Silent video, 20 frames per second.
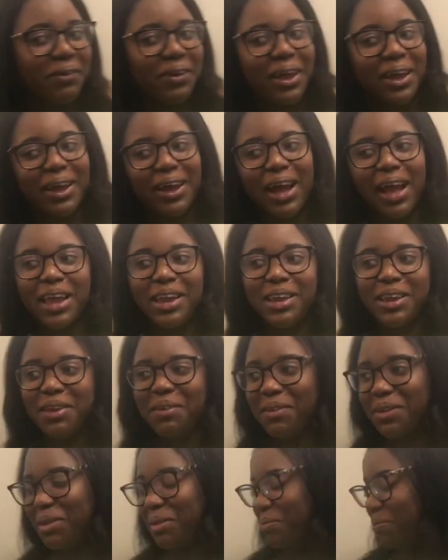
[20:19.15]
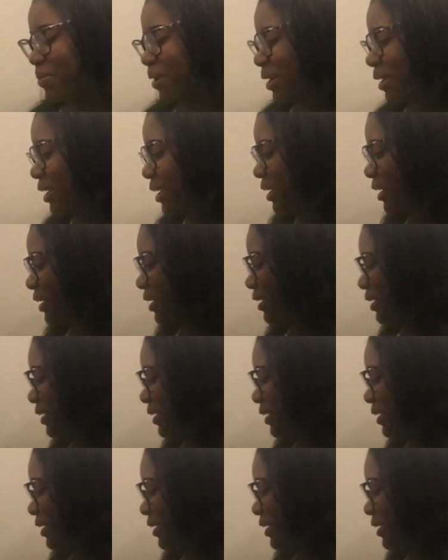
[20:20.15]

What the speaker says: Like I knew you bought it.